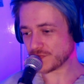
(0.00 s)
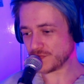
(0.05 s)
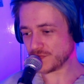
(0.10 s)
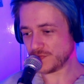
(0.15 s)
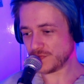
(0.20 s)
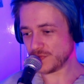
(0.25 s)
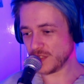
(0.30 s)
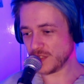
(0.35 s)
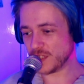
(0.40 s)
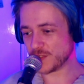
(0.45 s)

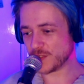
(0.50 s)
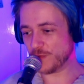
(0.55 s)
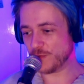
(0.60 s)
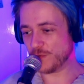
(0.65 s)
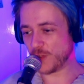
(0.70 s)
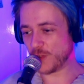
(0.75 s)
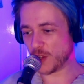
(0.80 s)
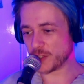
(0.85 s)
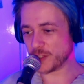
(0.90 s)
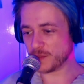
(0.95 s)
That's
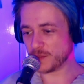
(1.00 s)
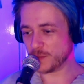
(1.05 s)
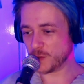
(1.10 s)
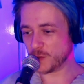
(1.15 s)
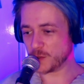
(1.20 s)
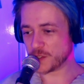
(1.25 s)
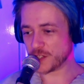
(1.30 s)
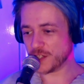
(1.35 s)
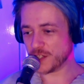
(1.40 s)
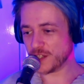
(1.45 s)
fucking
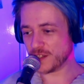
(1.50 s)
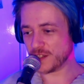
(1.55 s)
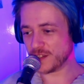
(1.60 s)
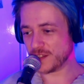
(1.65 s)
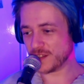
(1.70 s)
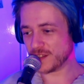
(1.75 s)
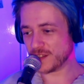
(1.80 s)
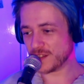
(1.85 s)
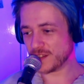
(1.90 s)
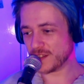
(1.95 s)
bullshit.
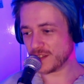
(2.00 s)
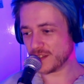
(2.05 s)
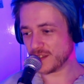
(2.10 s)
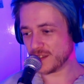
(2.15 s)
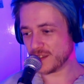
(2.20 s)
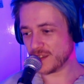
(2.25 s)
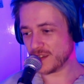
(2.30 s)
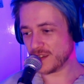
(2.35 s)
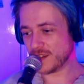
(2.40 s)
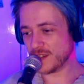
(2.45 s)

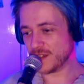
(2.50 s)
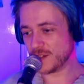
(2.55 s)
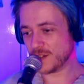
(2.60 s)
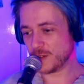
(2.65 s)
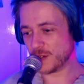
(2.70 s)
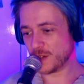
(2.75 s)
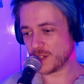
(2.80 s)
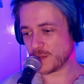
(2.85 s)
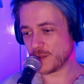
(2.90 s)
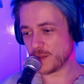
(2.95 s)
Do
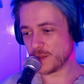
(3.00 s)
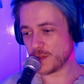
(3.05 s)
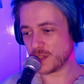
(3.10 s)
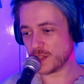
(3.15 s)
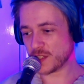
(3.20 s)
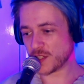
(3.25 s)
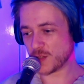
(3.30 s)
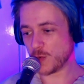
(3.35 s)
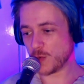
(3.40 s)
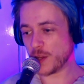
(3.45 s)
I think
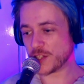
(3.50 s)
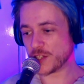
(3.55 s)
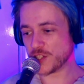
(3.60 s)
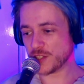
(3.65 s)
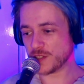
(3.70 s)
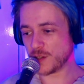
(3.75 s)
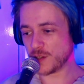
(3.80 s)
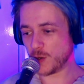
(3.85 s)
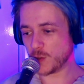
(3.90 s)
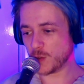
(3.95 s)
switching
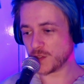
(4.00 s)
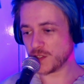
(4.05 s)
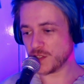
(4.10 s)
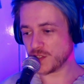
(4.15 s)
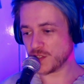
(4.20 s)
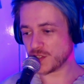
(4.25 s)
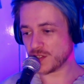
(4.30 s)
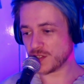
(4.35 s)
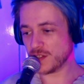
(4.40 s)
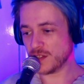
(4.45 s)
to
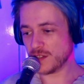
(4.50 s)
alters?